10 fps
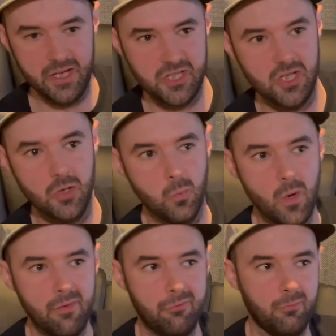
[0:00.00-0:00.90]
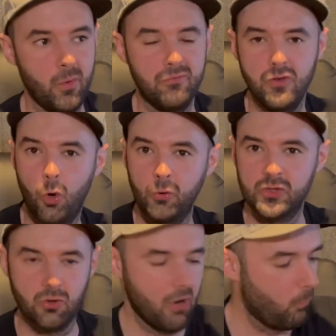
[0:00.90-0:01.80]
issue with noise
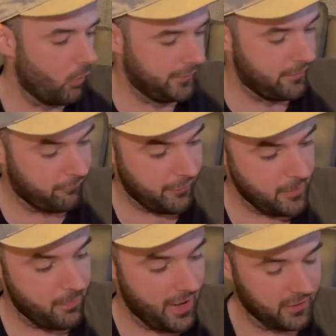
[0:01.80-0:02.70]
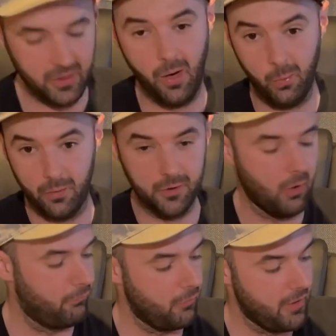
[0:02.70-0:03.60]
or unwanted feedback when I'm
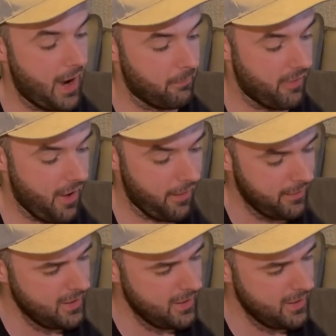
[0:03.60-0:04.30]
going through the amp there.